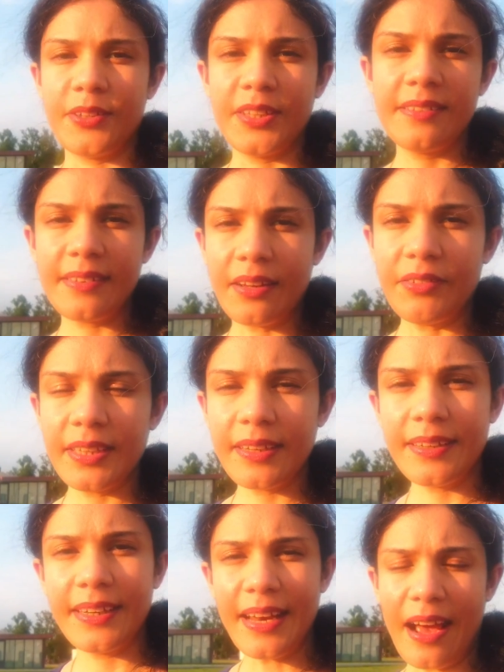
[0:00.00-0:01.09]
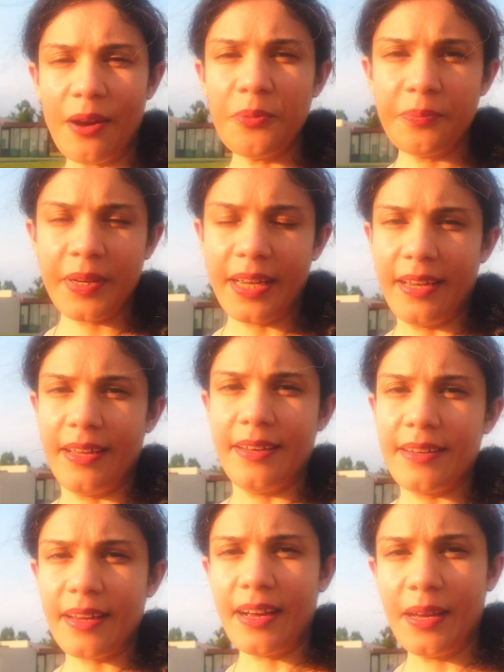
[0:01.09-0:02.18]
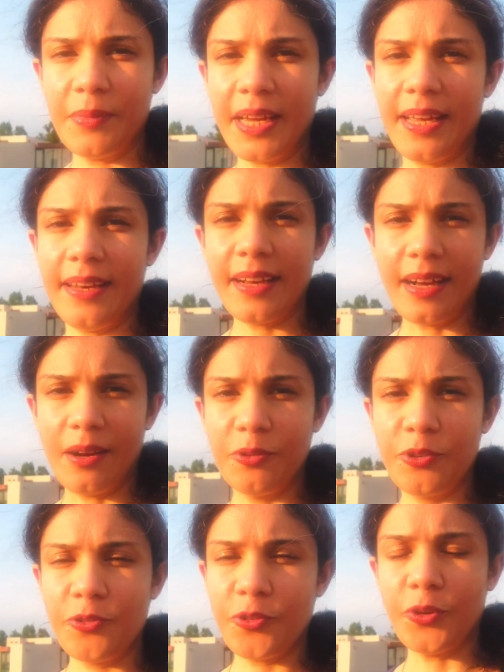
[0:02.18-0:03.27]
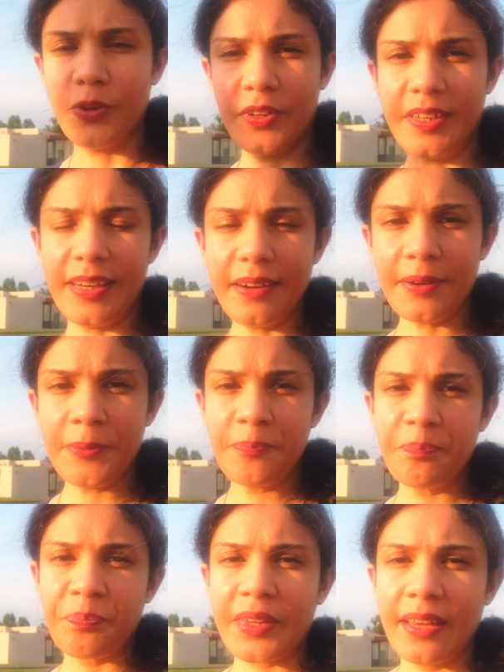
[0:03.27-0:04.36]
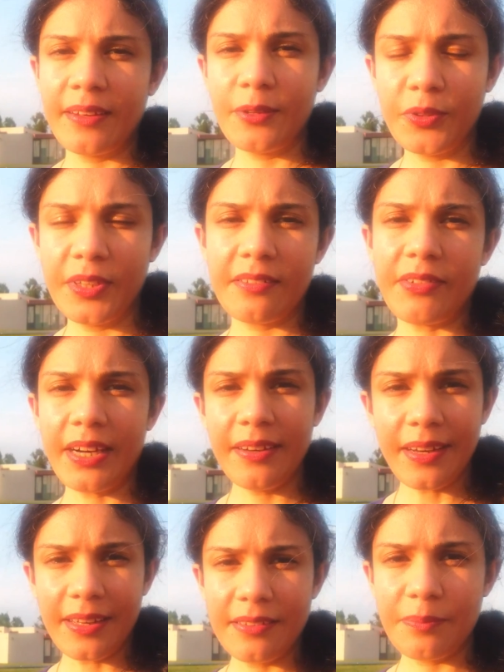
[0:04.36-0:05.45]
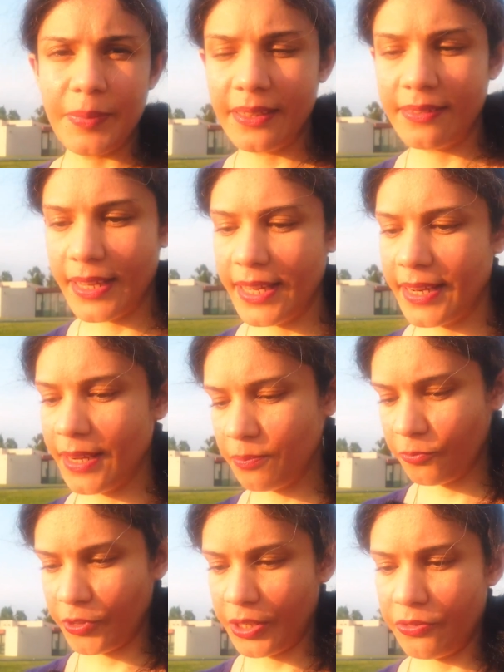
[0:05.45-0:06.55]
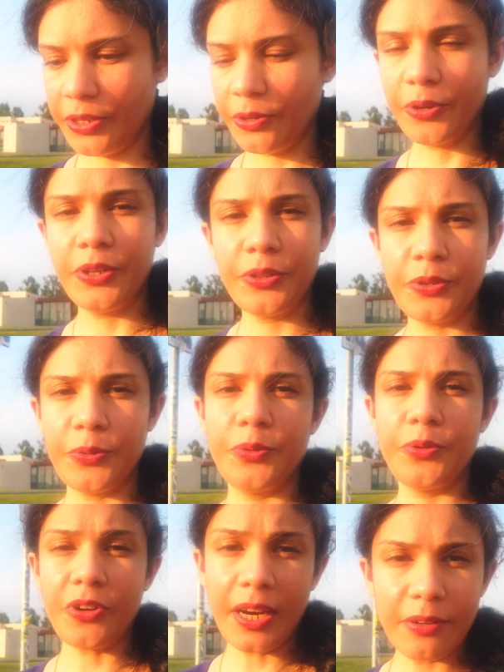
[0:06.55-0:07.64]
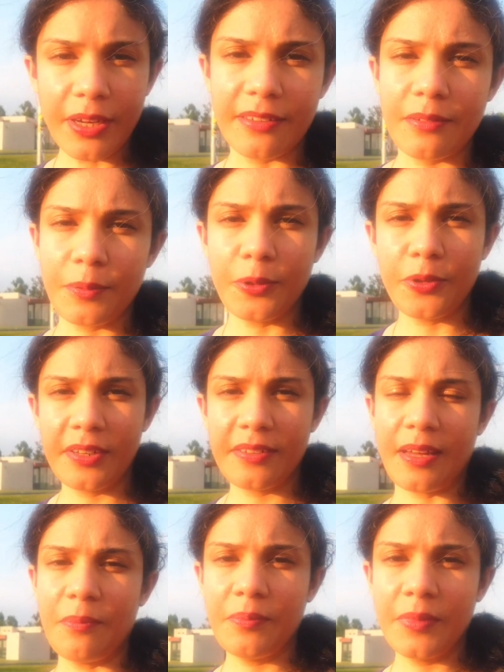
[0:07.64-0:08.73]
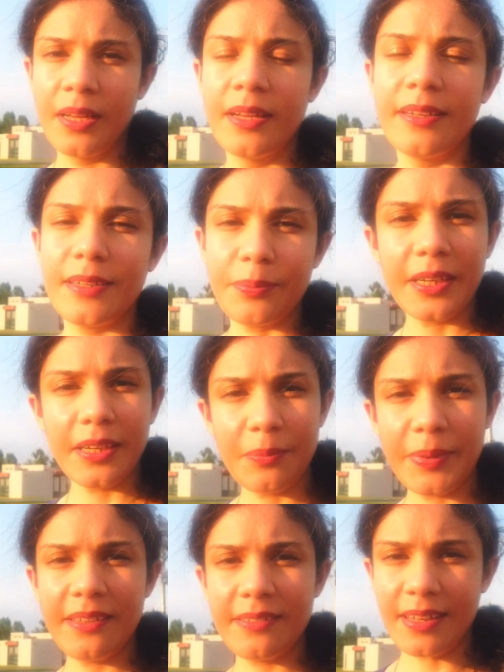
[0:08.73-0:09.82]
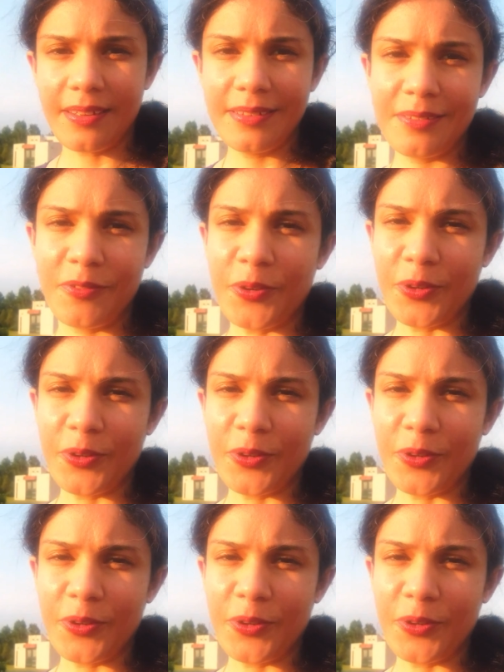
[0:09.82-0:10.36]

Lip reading: So it's 7:30 now and I'm heading out for dinner to this very nice pizzeria where we're going to try to explore some typical pizzas